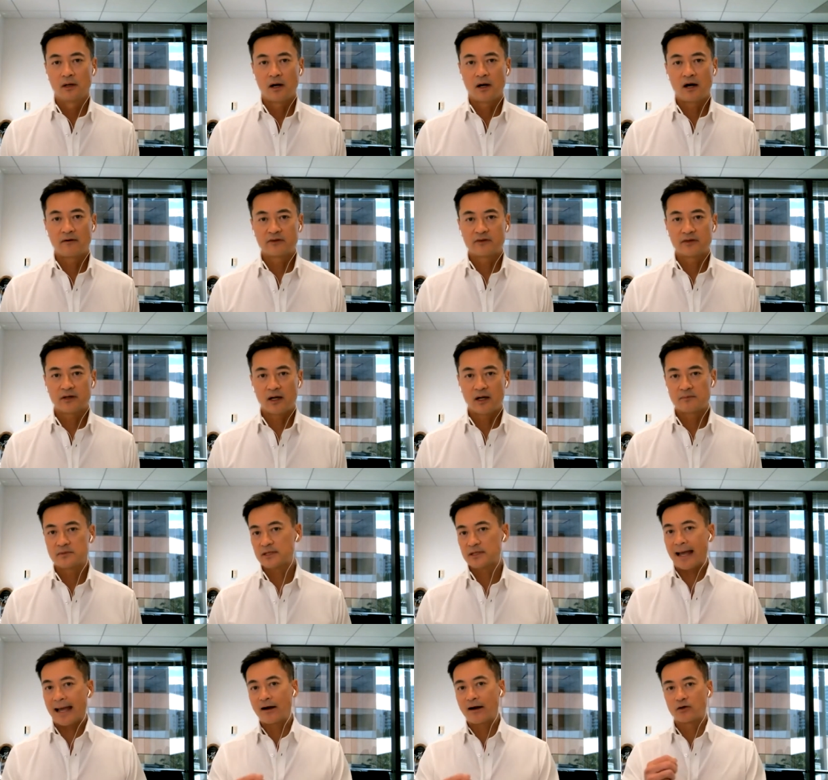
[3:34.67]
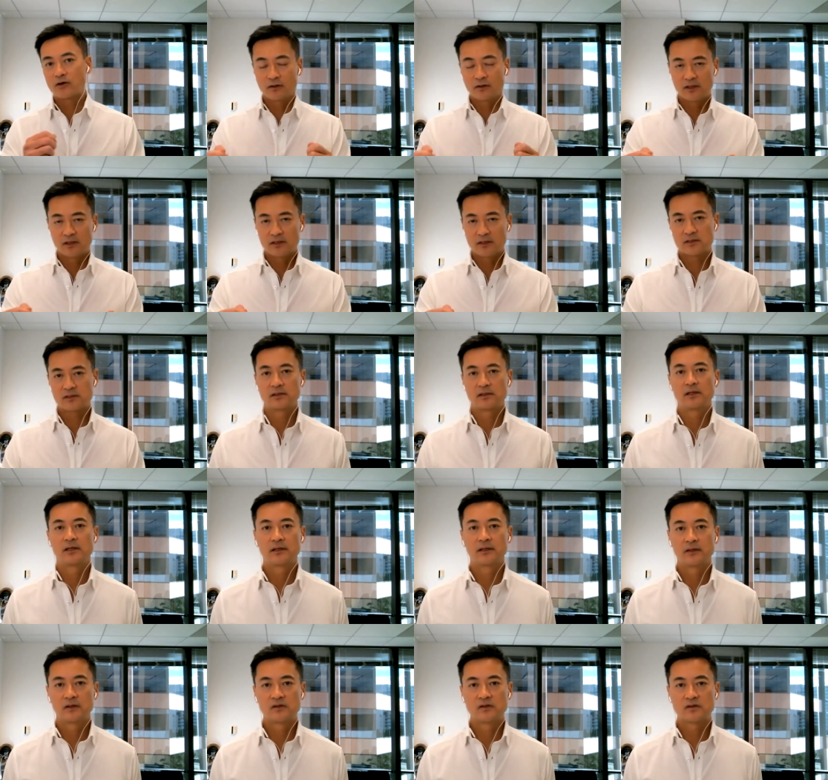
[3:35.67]
oftentimes the calculus
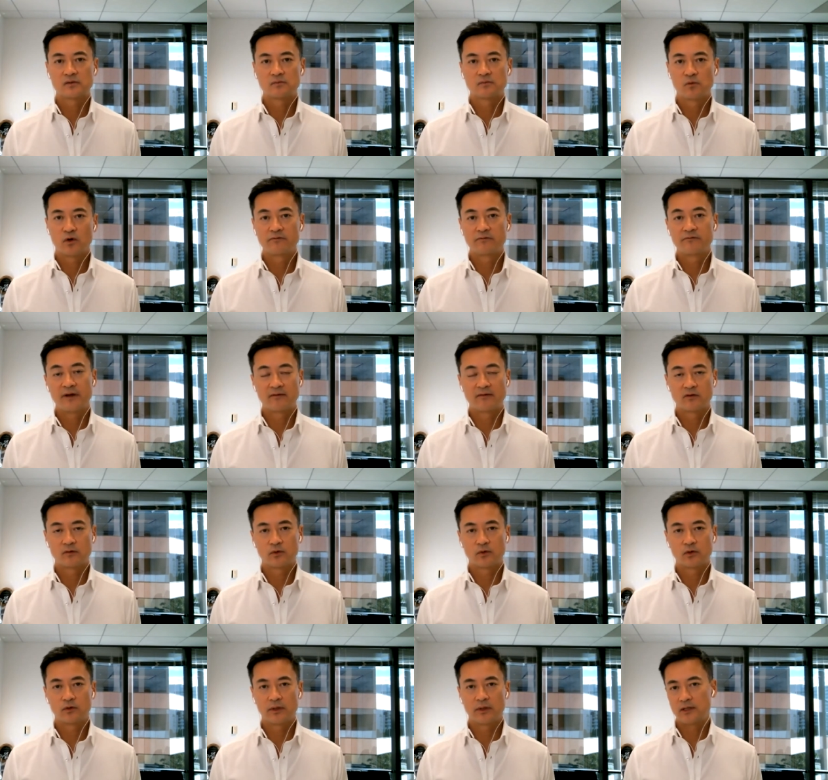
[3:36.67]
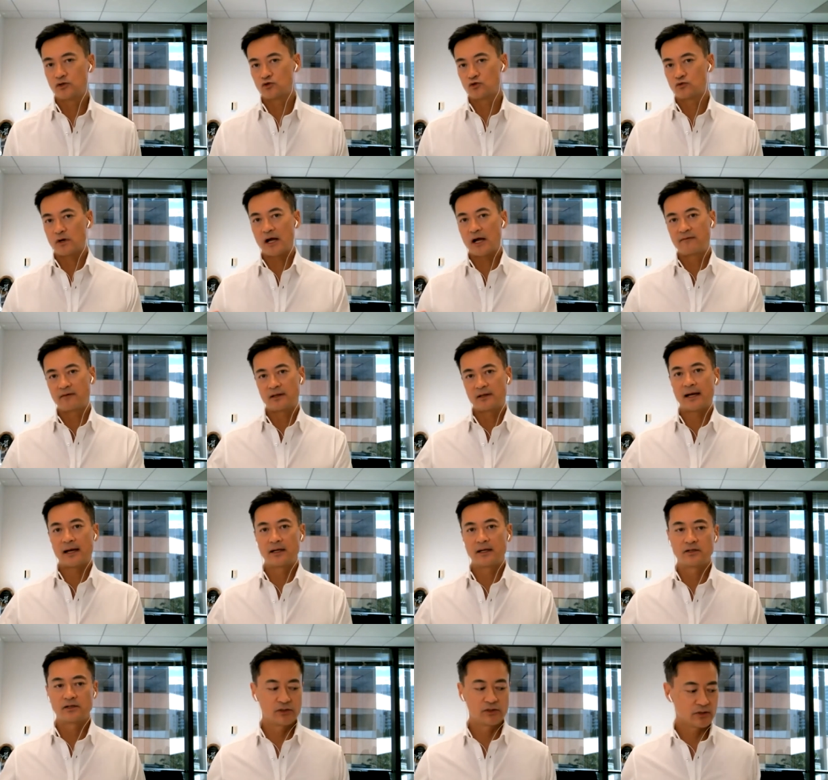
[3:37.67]
is more favorable in driving
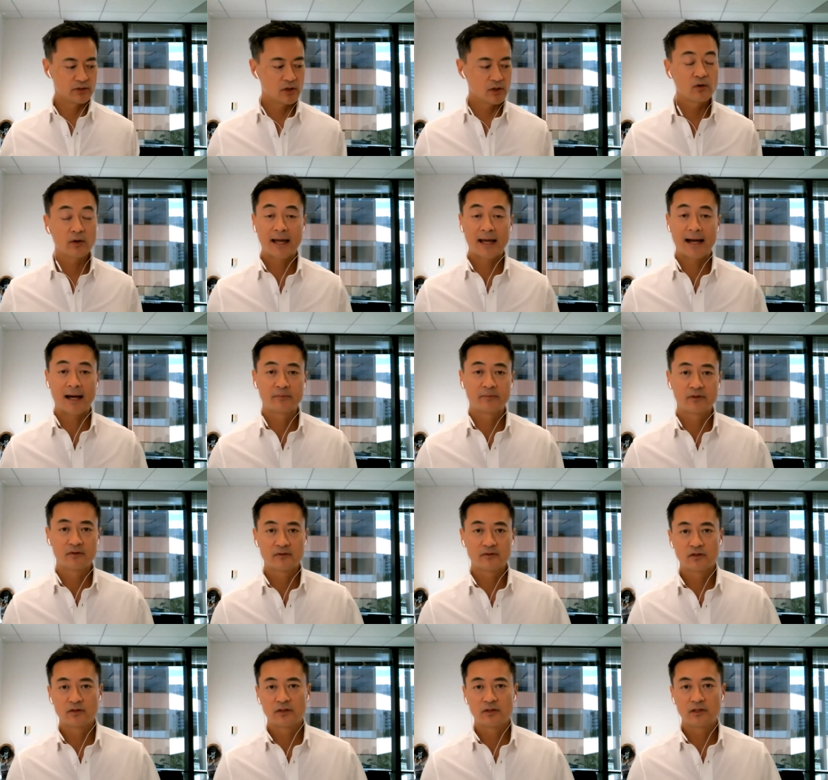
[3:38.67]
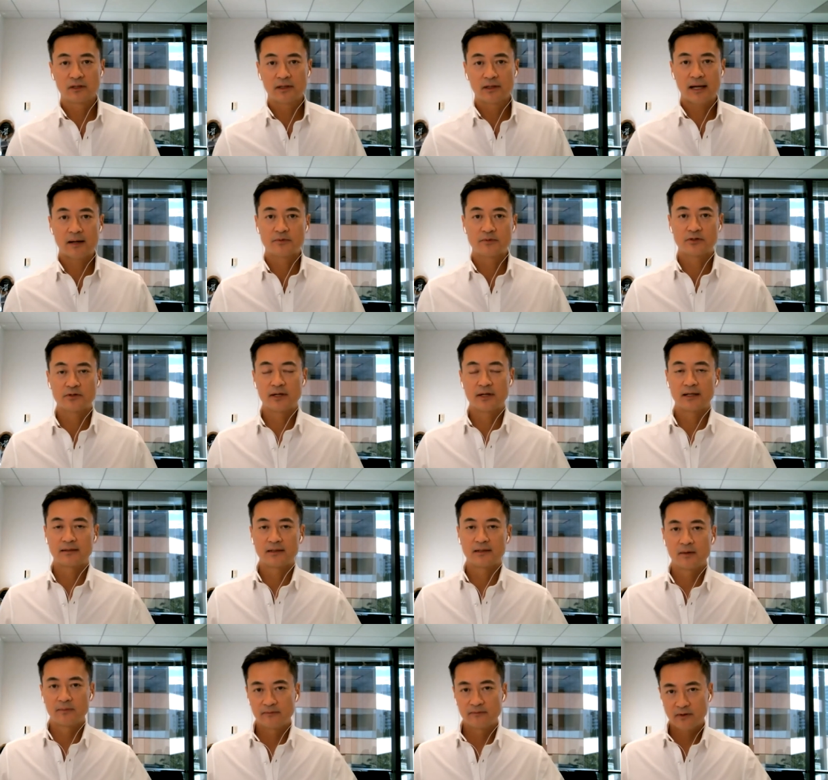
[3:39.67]
that into your own captive so you can capture
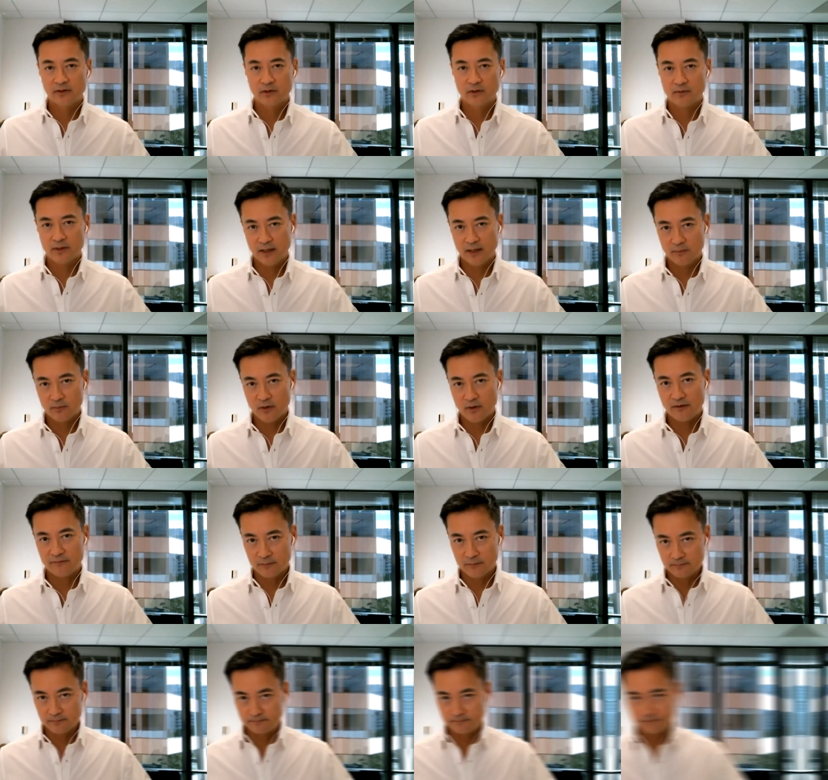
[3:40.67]
that type of underwriting profit.